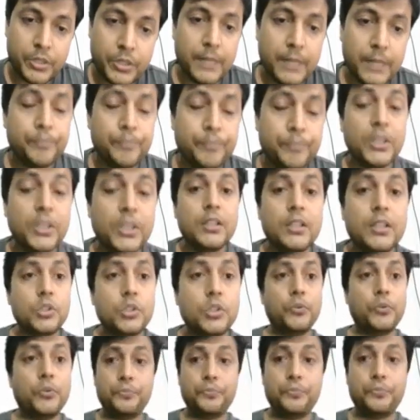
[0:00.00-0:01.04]
Okay,
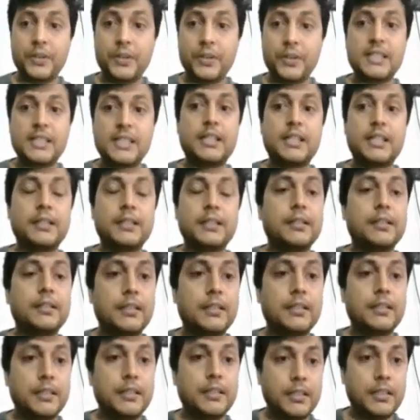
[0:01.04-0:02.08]
so first
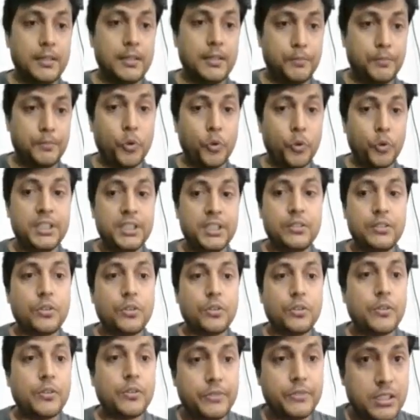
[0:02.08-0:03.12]

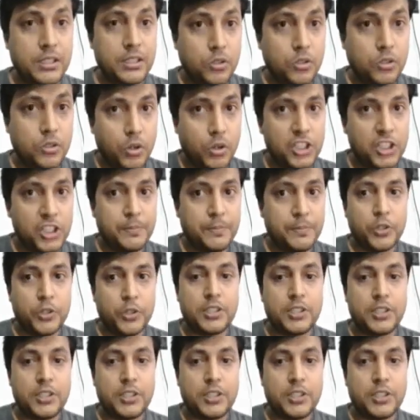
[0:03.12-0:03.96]
point of this Koch